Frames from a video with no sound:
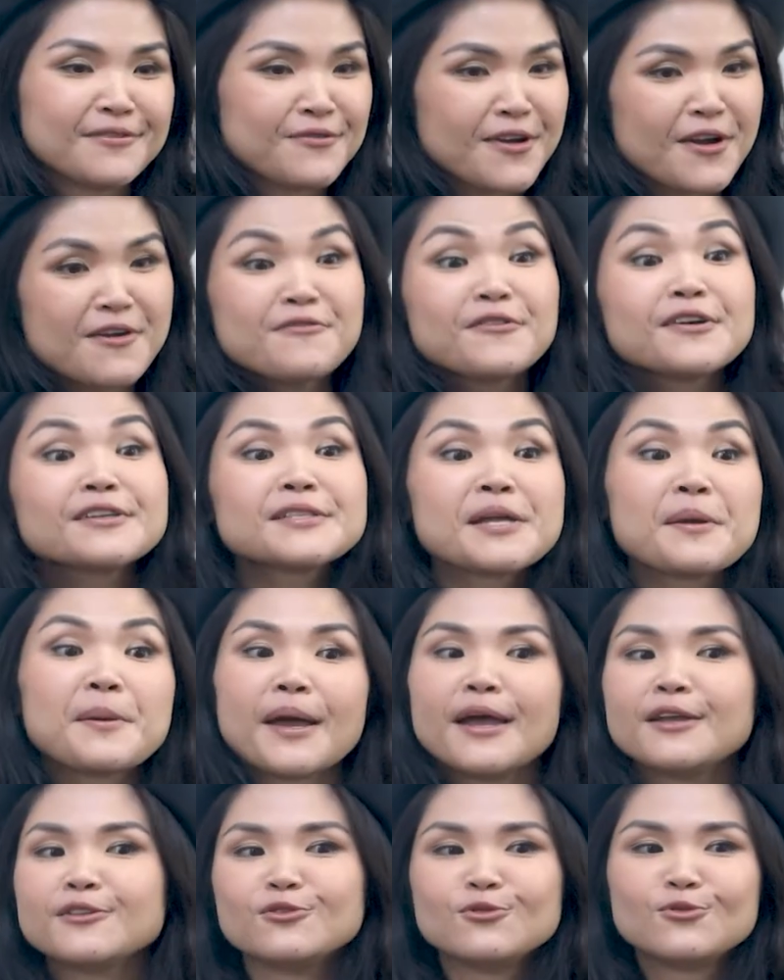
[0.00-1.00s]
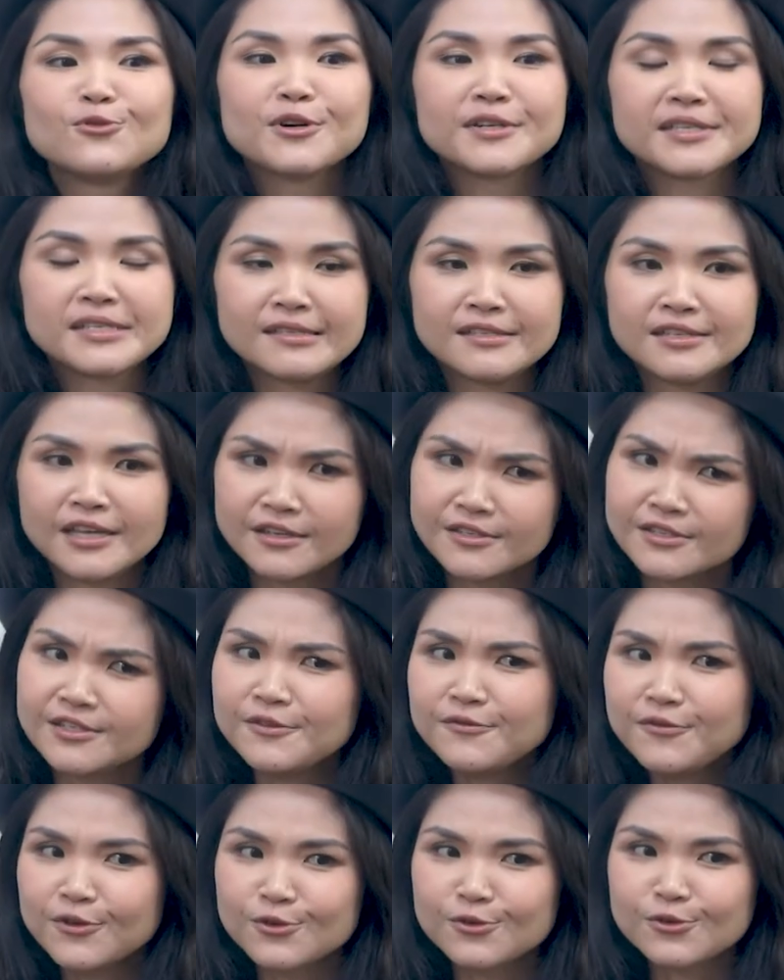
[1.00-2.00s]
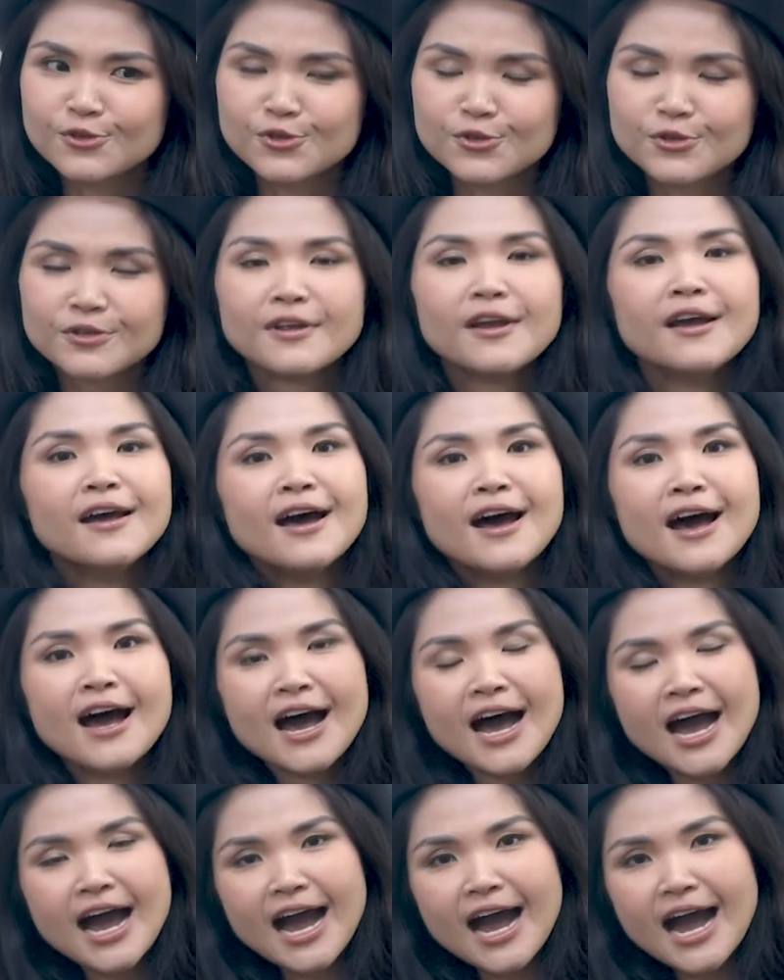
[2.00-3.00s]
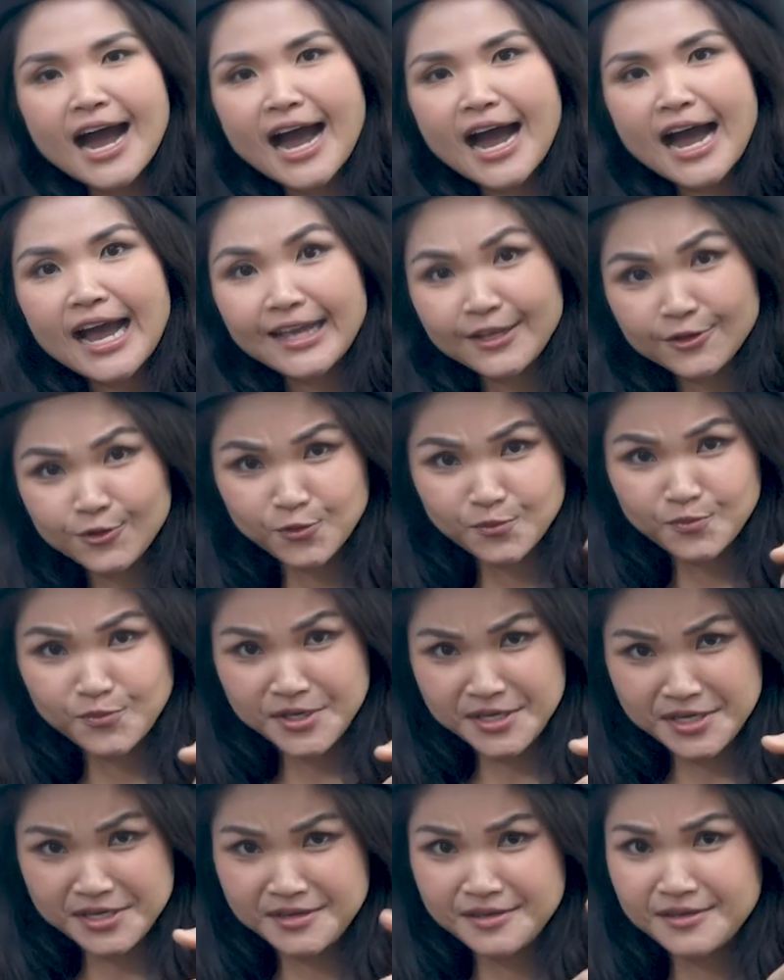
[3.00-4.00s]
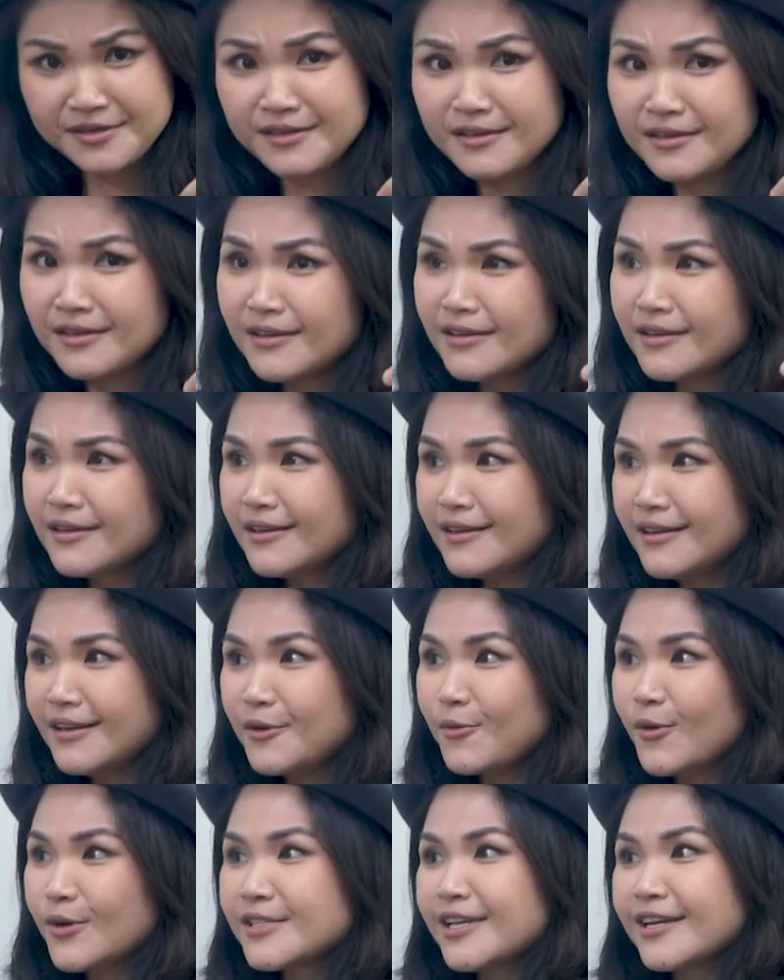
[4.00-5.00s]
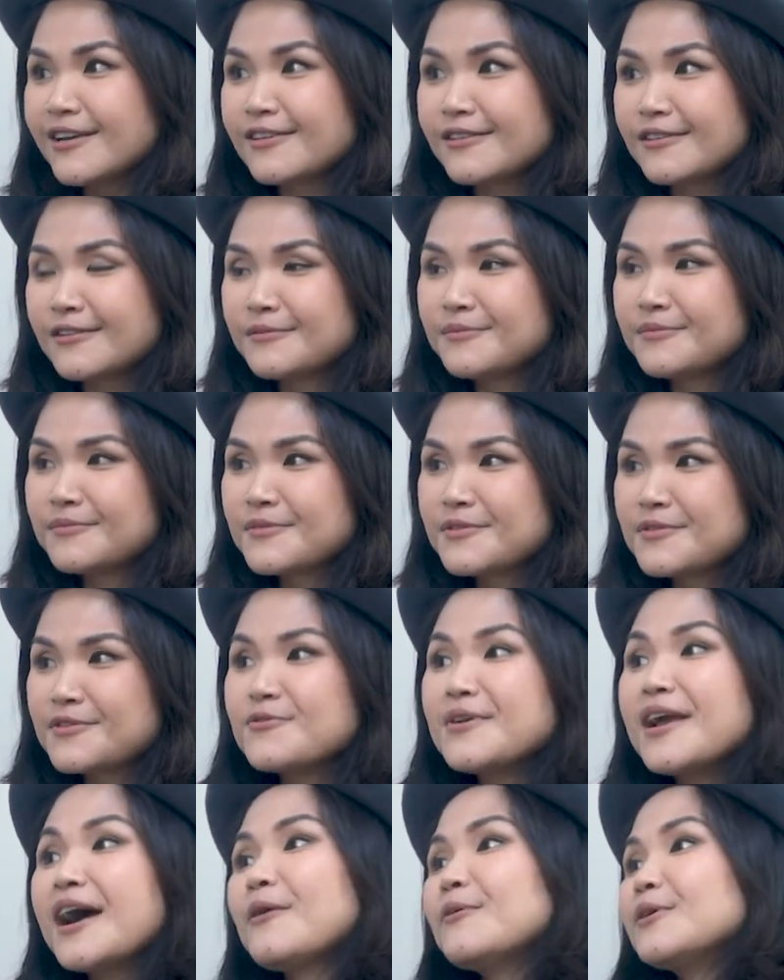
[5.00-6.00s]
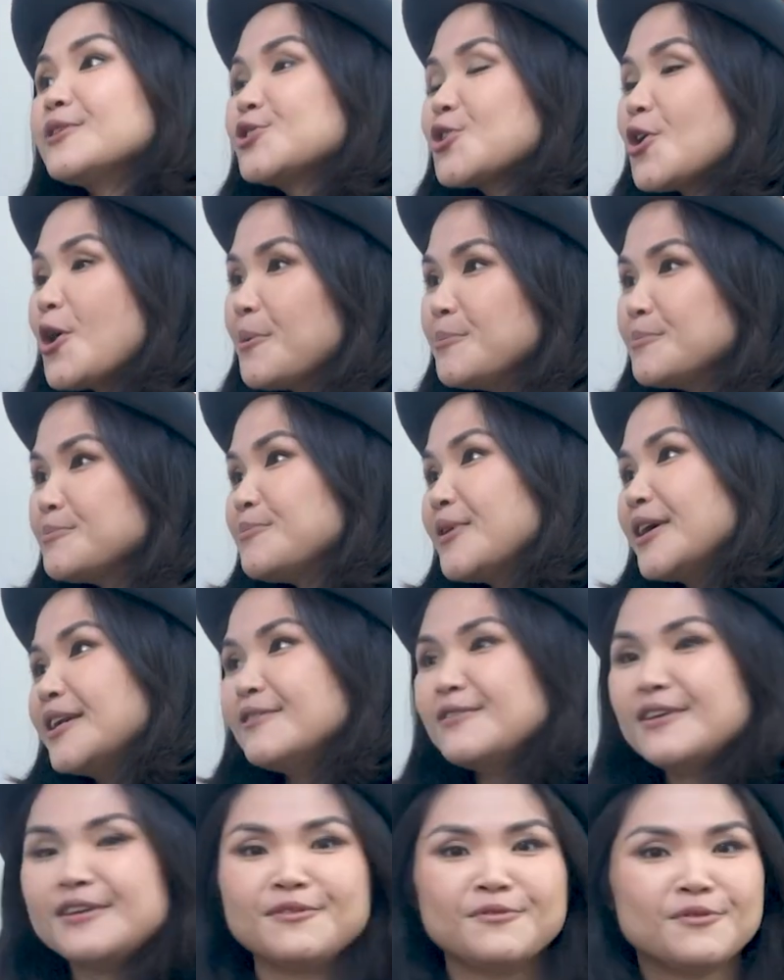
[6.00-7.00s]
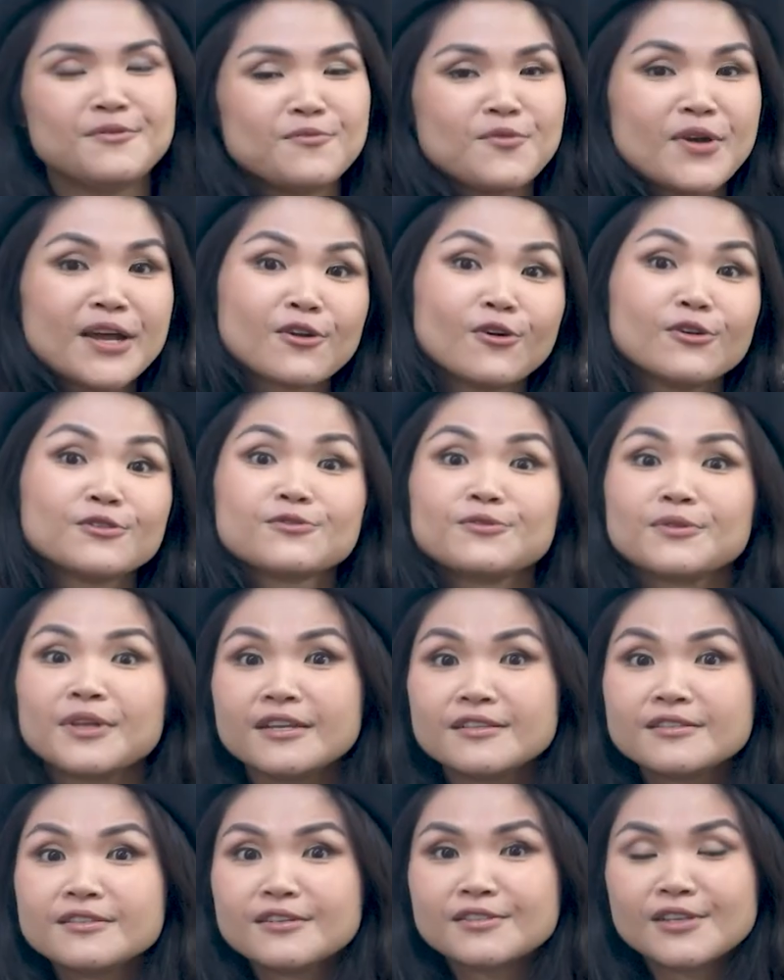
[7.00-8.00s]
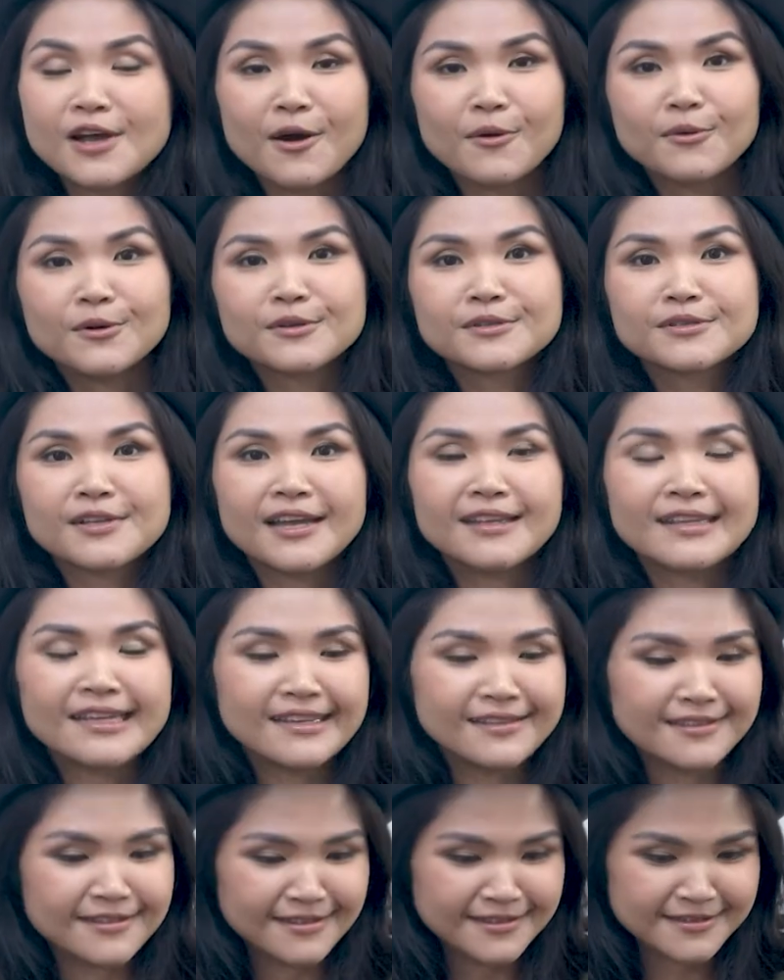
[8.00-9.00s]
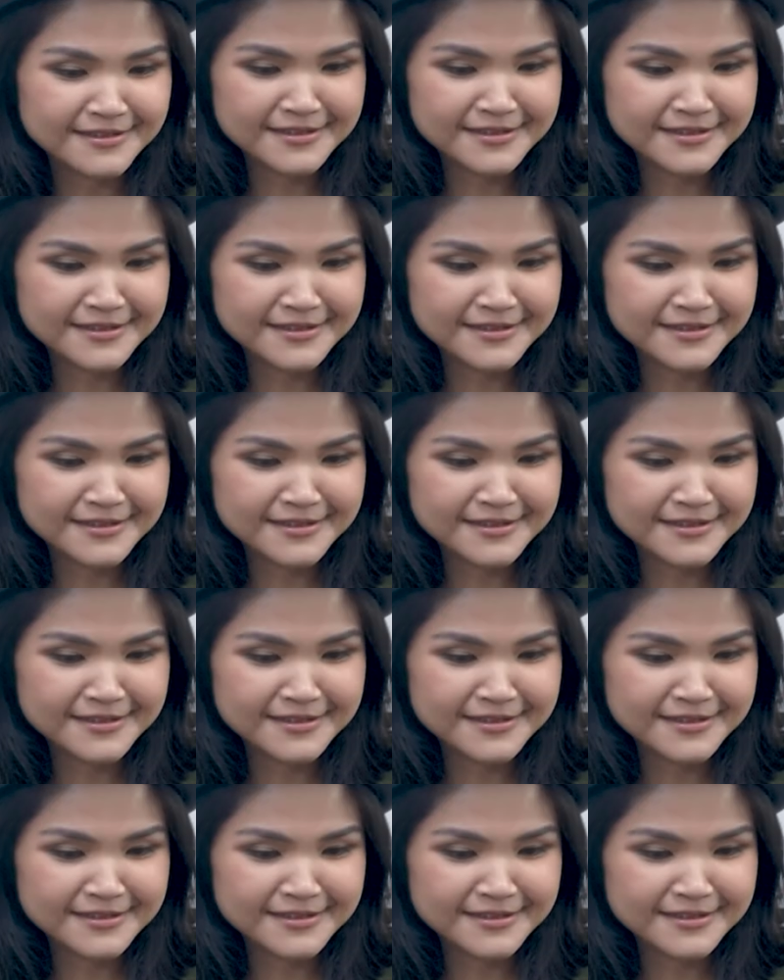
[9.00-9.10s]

the very first time I had to do a sexy photo shoot, it took me, it was like a three hour job, but it, it, it went on to like six hours. And then,